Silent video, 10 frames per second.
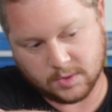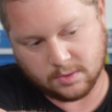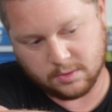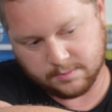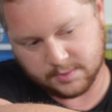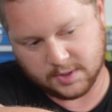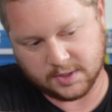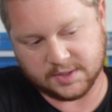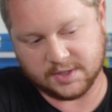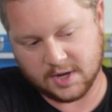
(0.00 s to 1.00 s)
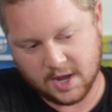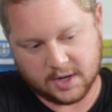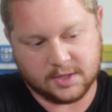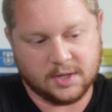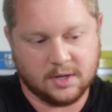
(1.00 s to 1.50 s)
Oh, we're kind of
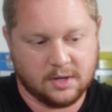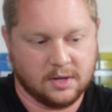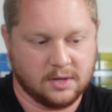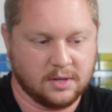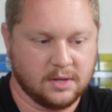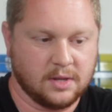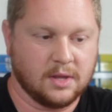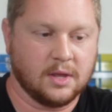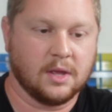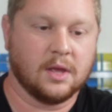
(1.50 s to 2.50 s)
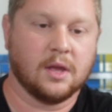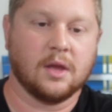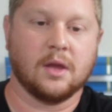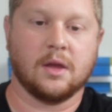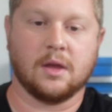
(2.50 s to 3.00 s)
snagged here.
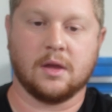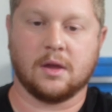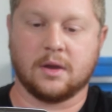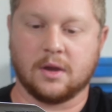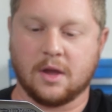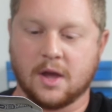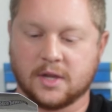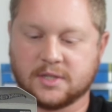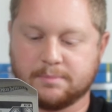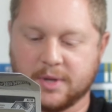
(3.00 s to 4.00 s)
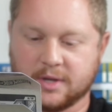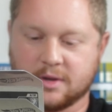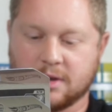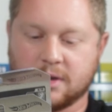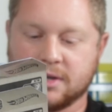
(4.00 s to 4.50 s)
Oh, it's a bent
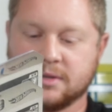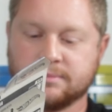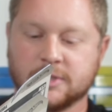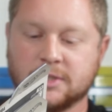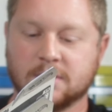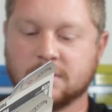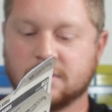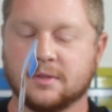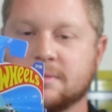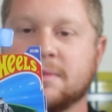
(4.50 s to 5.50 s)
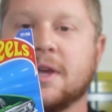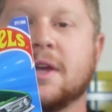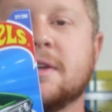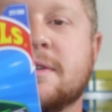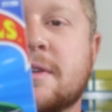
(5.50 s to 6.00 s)
card. man.